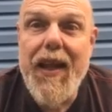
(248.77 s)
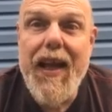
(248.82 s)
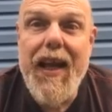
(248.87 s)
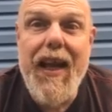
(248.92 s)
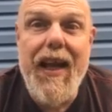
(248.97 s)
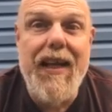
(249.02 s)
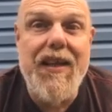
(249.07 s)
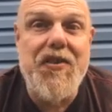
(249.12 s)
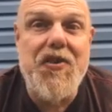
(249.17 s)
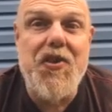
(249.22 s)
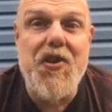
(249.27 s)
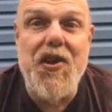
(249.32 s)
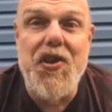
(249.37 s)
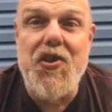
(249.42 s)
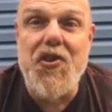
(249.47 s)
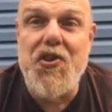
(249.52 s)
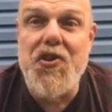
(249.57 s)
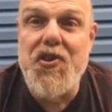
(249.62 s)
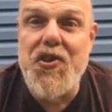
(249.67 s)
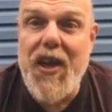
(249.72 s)
it's the
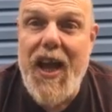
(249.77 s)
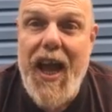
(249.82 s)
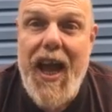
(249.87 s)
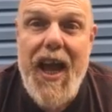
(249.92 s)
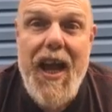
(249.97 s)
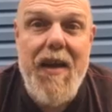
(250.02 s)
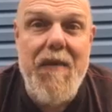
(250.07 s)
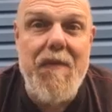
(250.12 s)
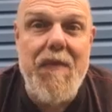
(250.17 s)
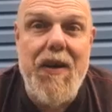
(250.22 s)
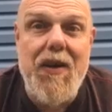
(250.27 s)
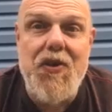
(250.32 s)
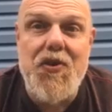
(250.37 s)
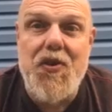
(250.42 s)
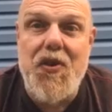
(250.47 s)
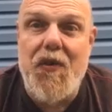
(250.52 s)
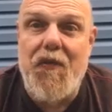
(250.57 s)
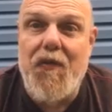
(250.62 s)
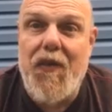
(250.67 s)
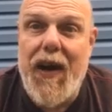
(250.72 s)
same as
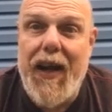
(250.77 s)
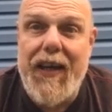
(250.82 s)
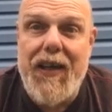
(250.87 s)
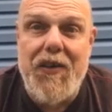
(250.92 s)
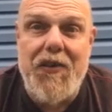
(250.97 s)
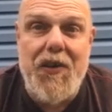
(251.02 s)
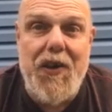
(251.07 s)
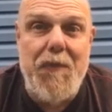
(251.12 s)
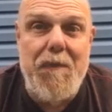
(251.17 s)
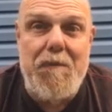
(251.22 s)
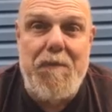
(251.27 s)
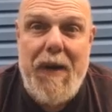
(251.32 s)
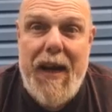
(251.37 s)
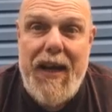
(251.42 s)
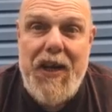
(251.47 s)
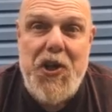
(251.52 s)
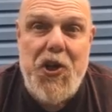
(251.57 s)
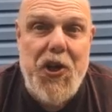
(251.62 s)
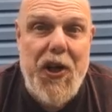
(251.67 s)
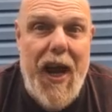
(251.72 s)
the regular
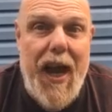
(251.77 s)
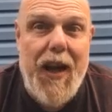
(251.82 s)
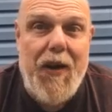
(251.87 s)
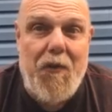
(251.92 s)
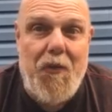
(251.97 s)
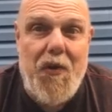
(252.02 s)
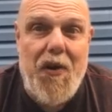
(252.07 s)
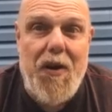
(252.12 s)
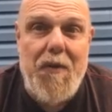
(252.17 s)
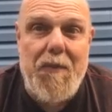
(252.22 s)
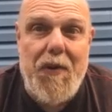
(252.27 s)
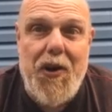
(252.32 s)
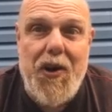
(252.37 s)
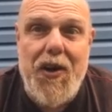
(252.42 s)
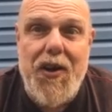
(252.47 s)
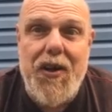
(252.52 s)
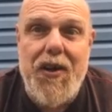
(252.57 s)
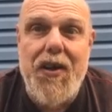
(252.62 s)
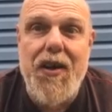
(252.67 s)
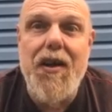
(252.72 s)
bent shank worm
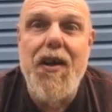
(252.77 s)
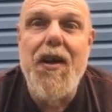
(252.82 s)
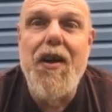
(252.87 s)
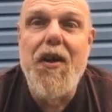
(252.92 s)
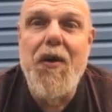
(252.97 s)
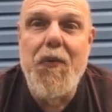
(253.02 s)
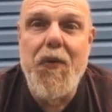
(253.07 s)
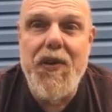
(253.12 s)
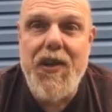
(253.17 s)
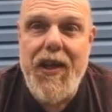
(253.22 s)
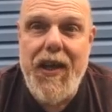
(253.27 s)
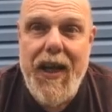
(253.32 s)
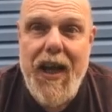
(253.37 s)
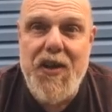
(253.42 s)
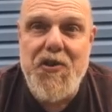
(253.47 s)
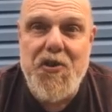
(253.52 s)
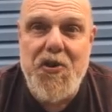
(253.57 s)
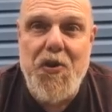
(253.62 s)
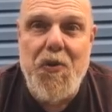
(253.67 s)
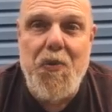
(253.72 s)
hook with the
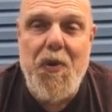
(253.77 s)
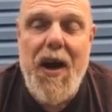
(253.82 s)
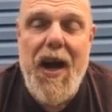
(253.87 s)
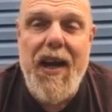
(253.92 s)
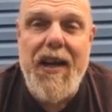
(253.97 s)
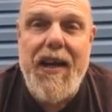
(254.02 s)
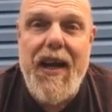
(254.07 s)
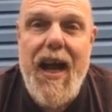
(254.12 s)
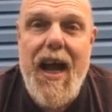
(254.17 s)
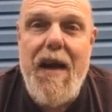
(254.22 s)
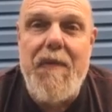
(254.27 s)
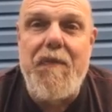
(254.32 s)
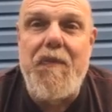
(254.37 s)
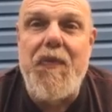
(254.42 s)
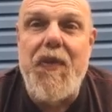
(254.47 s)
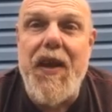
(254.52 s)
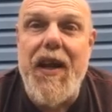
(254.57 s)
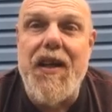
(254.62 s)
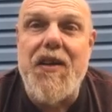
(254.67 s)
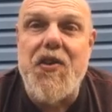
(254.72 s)
extra wide gap,
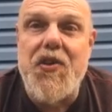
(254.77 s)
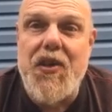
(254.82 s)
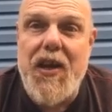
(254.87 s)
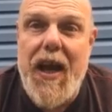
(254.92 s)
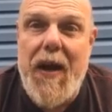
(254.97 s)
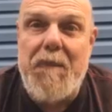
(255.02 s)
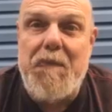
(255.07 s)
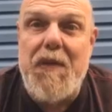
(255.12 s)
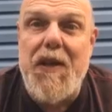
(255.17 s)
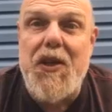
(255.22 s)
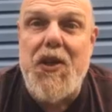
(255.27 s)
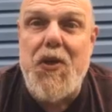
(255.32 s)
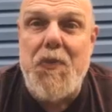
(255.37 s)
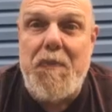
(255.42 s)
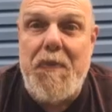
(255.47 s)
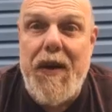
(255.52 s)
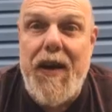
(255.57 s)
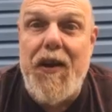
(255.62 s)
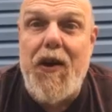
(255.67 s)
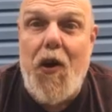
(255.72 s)
except it's
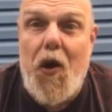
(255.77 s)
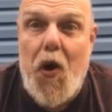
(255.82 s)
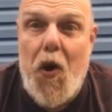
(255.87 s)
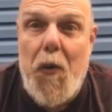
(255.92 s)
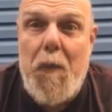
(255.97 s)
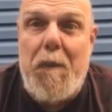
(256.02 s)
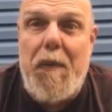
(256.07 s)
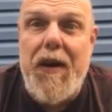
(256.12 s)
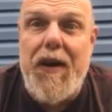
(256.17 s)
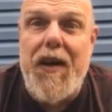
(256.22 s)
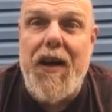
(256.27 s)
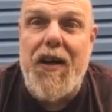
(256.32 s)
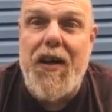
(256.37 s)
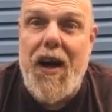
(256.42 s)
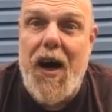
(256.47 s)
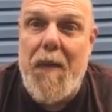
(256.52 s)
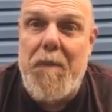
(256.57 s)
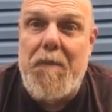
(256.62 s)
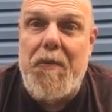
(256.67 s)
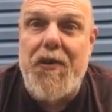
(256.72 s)
been opened a
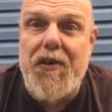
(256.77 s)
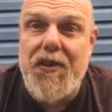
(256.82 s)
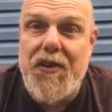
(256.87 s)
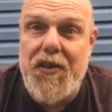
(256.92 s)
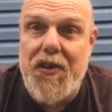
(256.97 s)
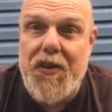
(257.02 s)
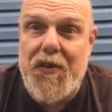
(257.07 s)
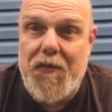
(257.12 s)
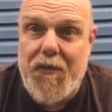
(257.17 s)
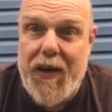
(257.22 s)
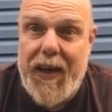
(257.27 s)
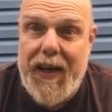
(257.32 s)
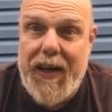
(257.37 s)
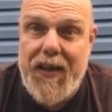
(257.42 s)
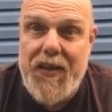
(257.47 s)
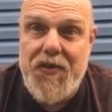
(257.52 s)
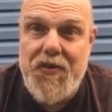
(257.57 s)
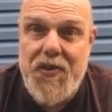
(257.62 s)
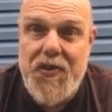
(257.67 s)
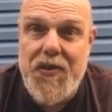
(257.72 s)
couple of
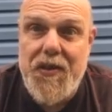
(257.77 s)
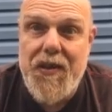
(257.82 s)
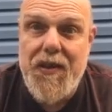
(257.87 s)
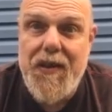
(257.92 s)
degrees.